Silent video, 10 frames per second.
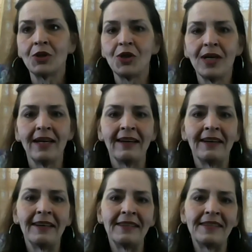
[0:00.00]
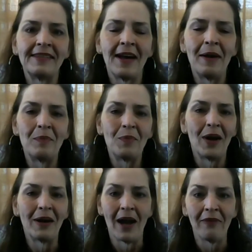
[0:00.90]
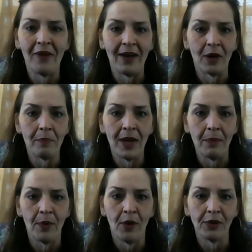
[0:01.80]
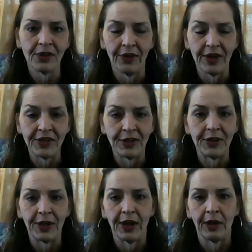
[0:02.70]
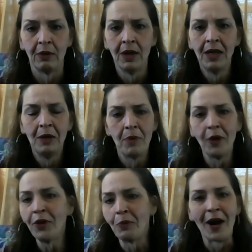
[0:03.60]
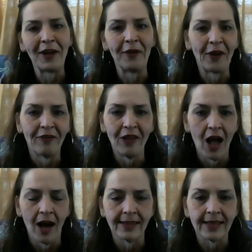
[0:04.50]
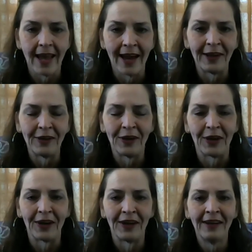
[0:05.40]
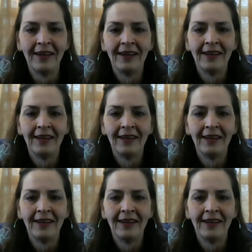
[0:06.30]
She is one of my favorite people to listen to, both her regular vlogs and her